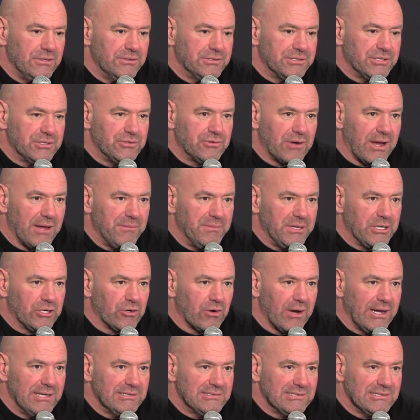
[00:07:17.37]
used to drive me
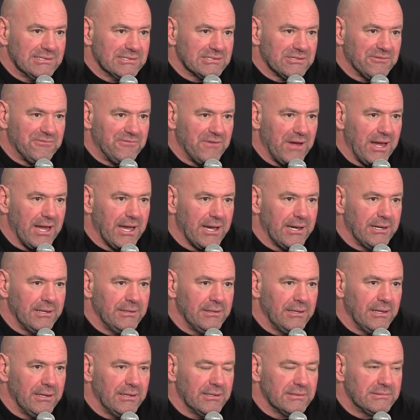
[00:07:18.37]
crazy as a
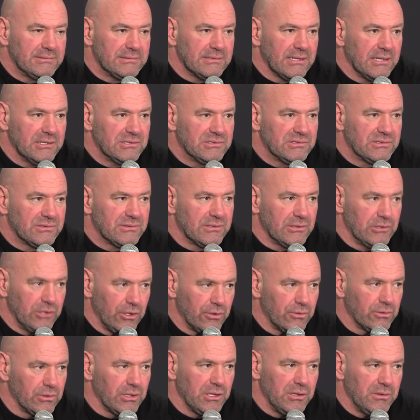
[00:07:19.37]
fan, and it's
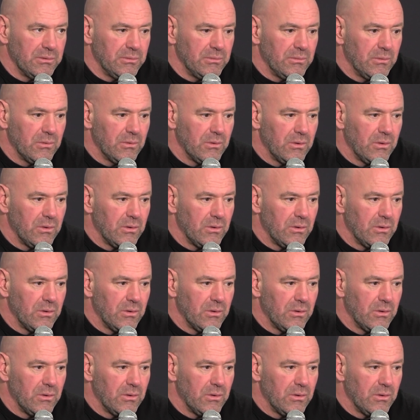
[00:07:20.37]
literally